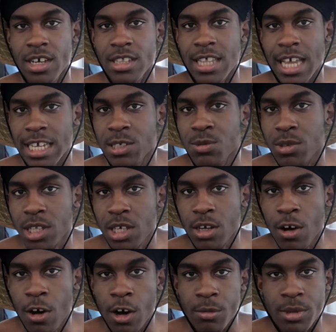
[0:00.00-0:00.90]
That's what they
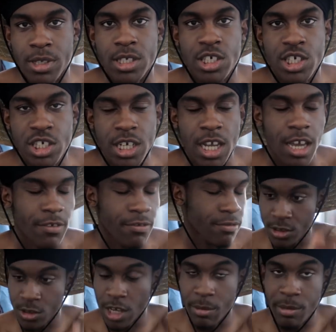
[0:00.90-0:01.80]
call me, the chef.
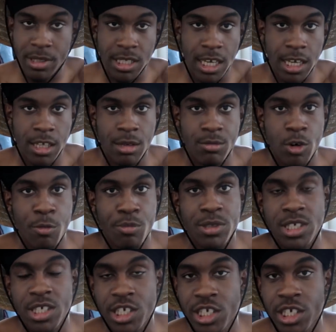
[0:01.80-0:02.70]
You know, I've been taking up more
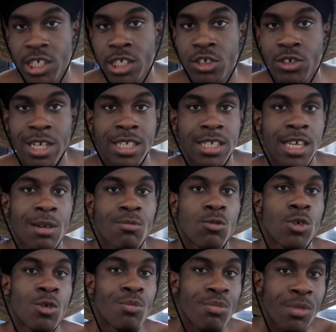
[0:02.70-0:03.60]
positions, trying to get
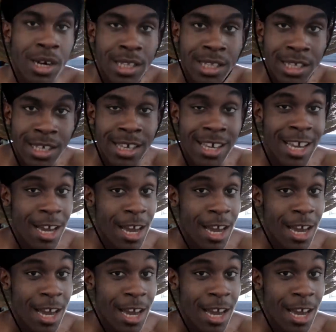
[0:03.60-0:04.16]
more money.